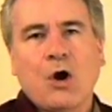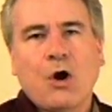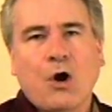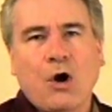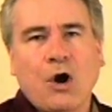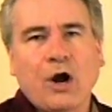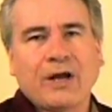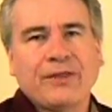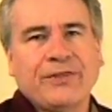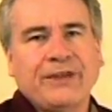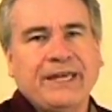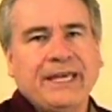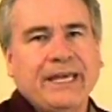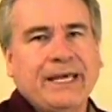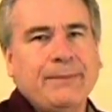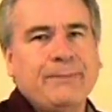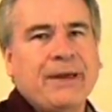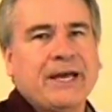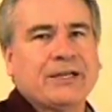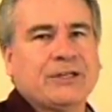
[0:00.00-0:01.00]
Or the
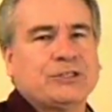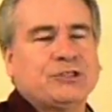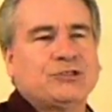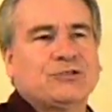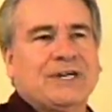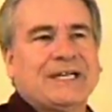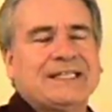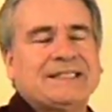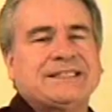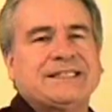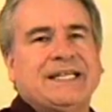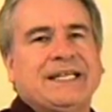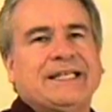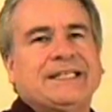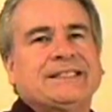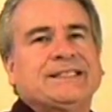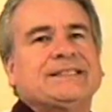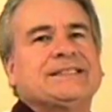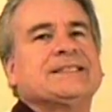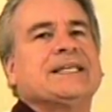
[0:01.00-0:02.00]
email address
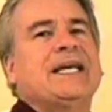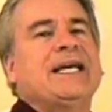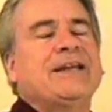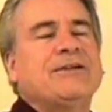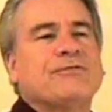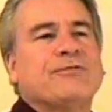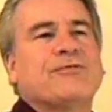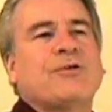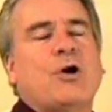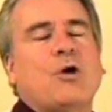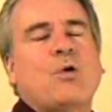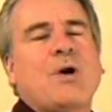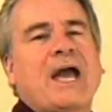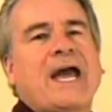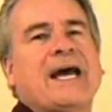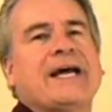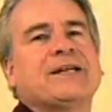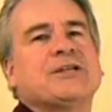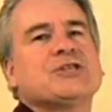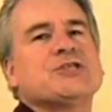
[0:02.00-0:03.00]
is info
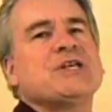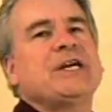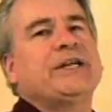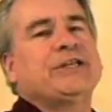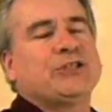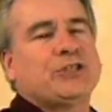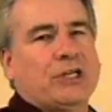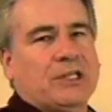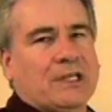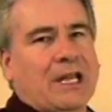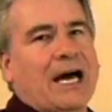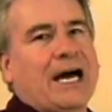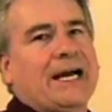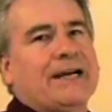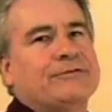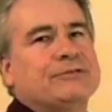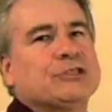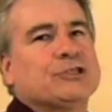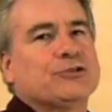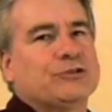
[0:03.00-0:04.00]
at
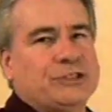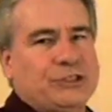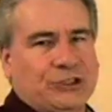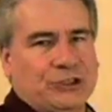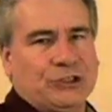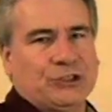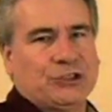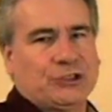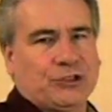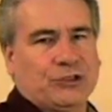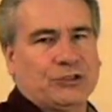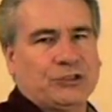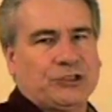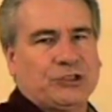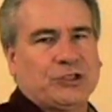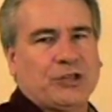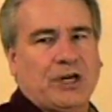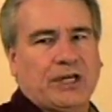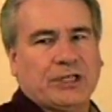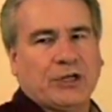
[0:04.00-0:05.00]

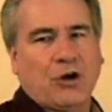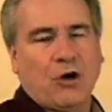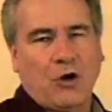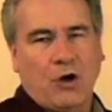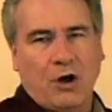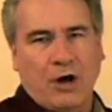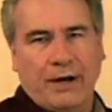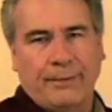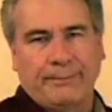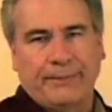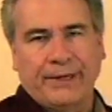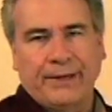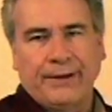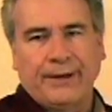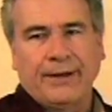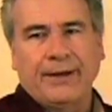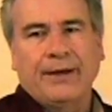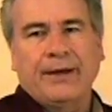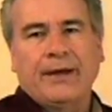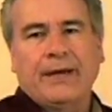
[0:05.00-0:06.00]
changingliveschristianchurch.com.
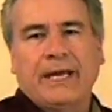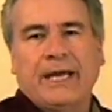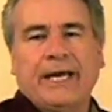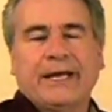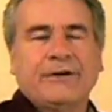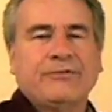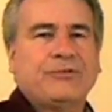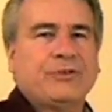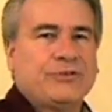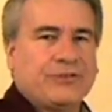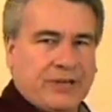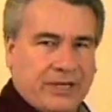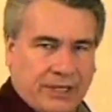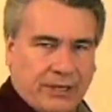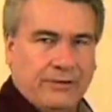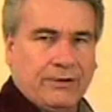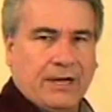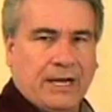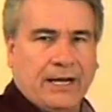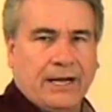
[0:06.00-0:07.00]
And if you send
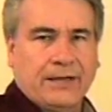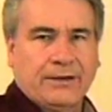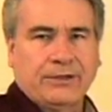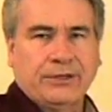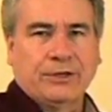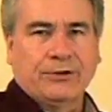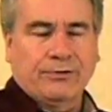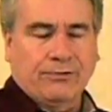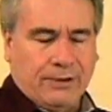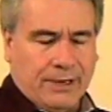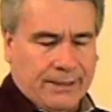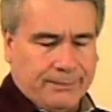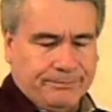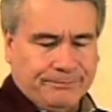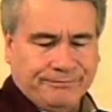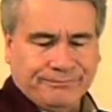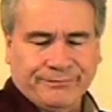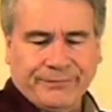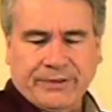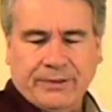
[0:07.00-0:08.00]
your, uh, your um,
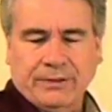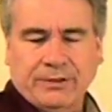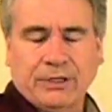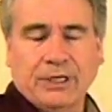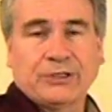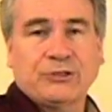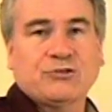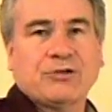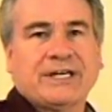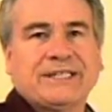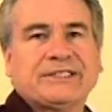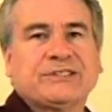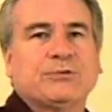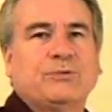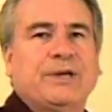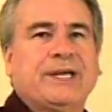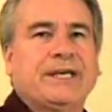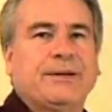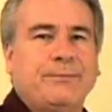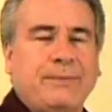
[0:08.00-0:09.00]
address,
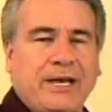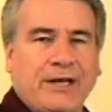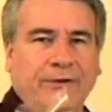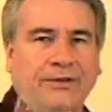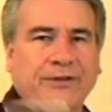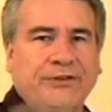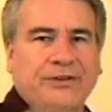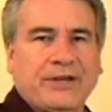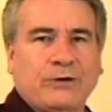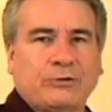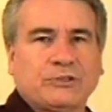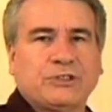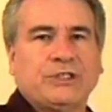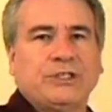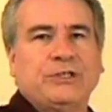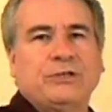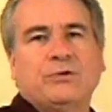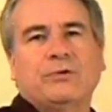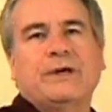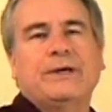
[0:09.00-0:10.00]
we can mail these out to
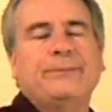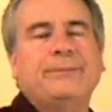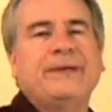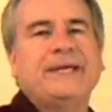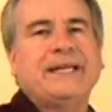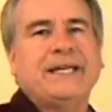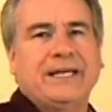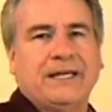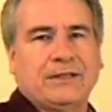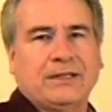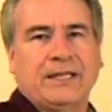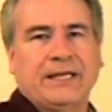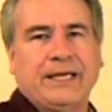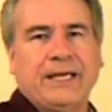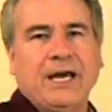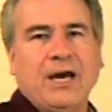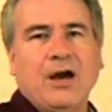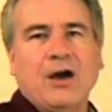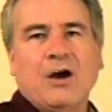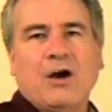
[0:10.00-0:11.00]
you
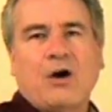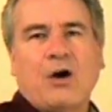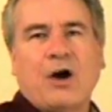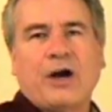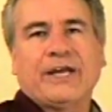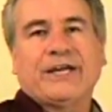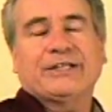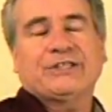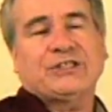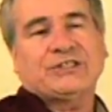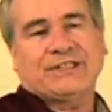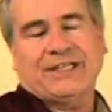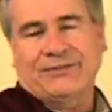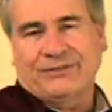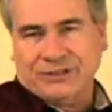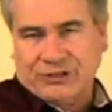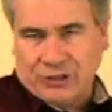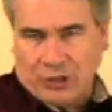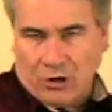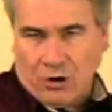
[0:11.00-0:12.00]
immediately. Or you could just give
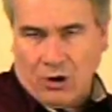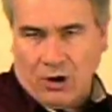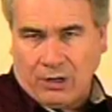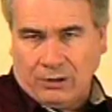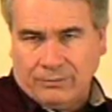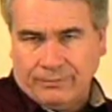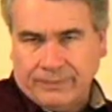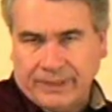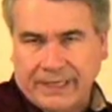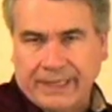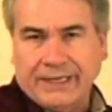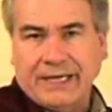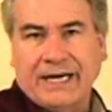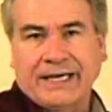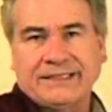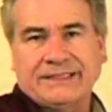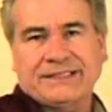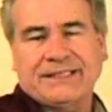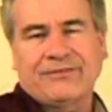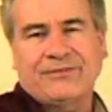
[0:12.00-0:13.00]
us a call at
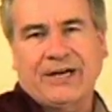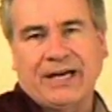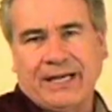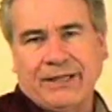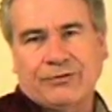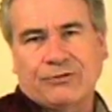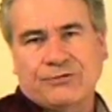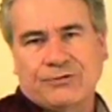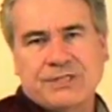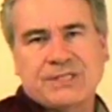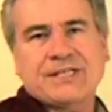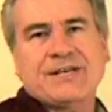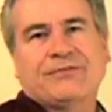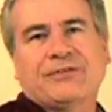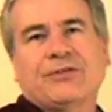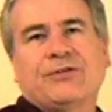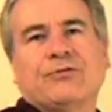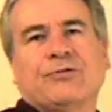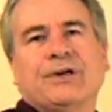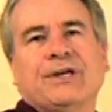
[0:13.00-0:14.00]
978
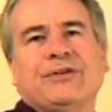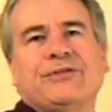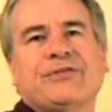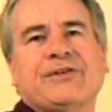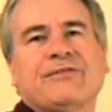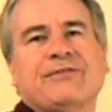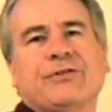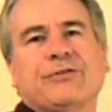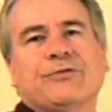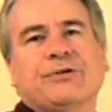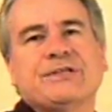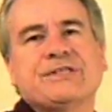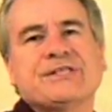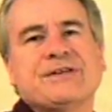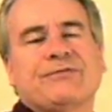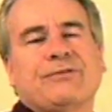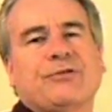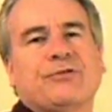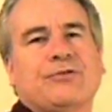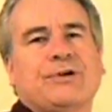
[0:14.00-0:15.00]
373
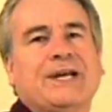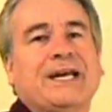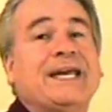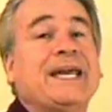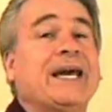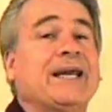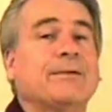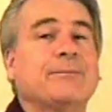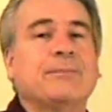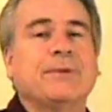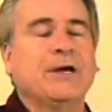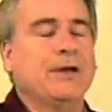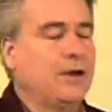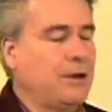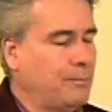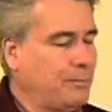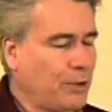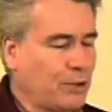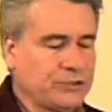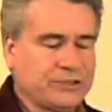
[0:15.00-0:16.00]
7373. Again,
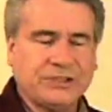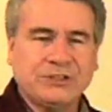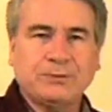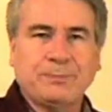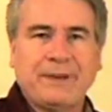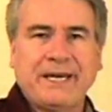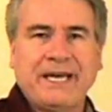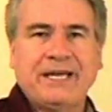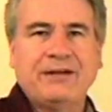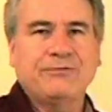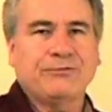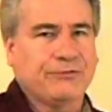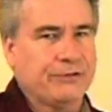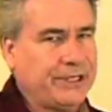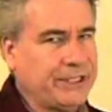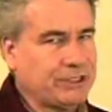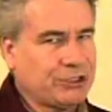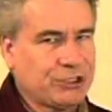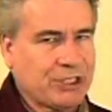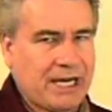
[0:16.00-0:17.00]
postage paid,
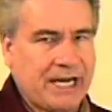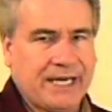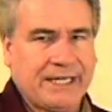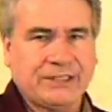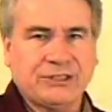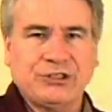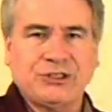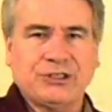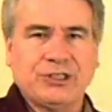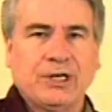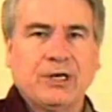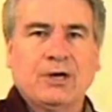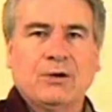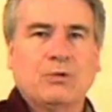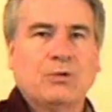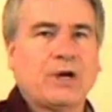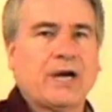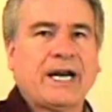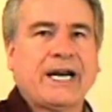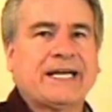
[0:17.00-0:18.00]
free of charge.
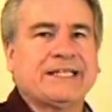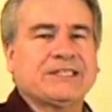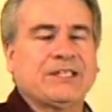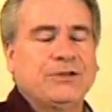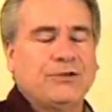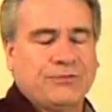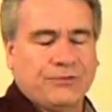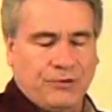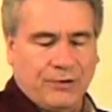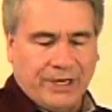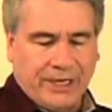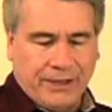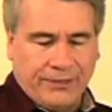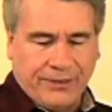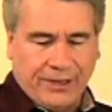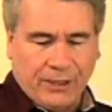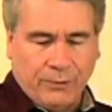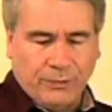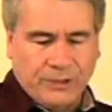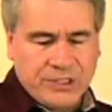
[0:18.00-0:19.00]
We're not asking you for
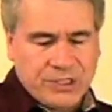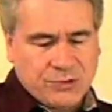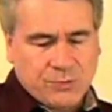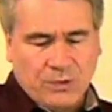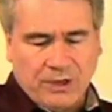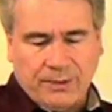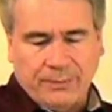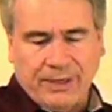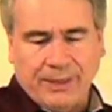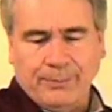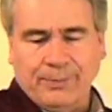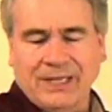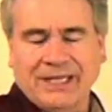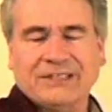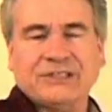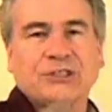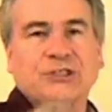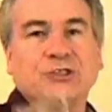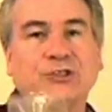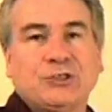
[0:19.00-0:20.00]
anything. We just want to be a
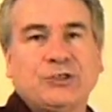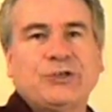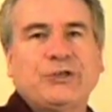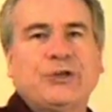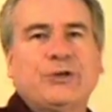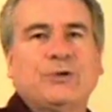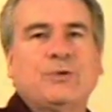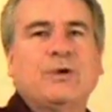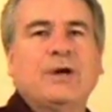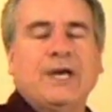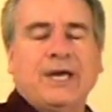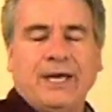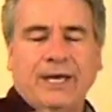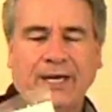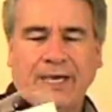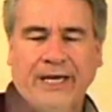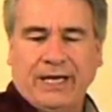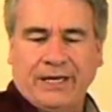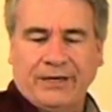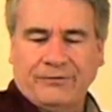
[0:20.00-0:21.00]
blessing to you.
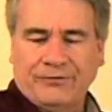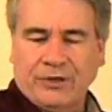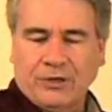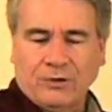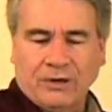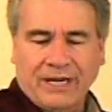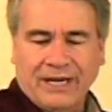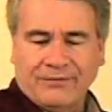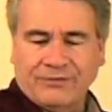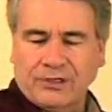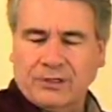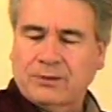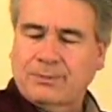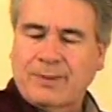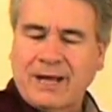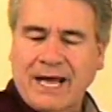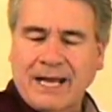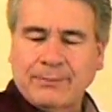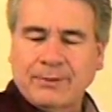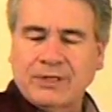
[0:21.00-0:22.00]
And if you don't have a little
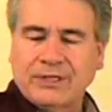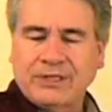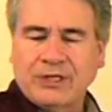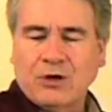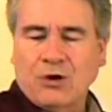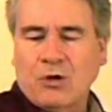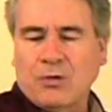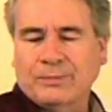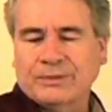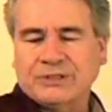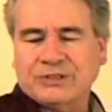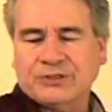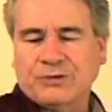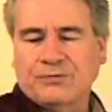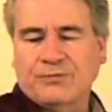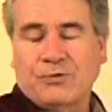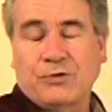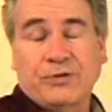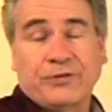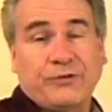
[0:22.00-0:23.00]
Bible in your home and so
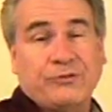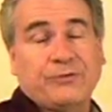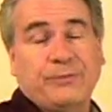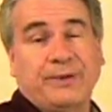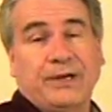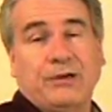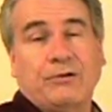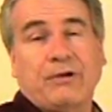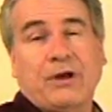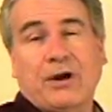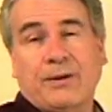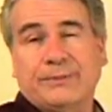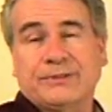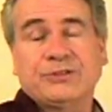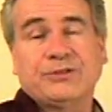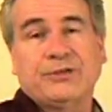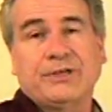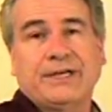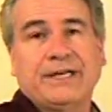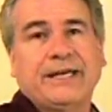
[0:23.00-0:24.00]
forth, this would be a great
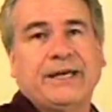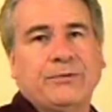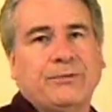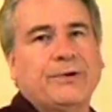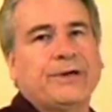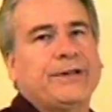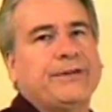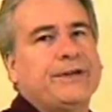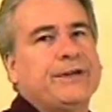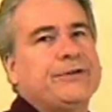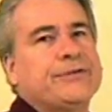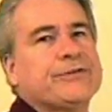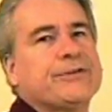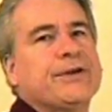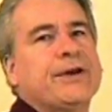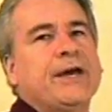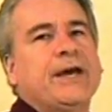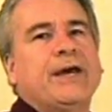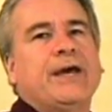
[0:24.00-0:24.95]
opportunity to get one of these.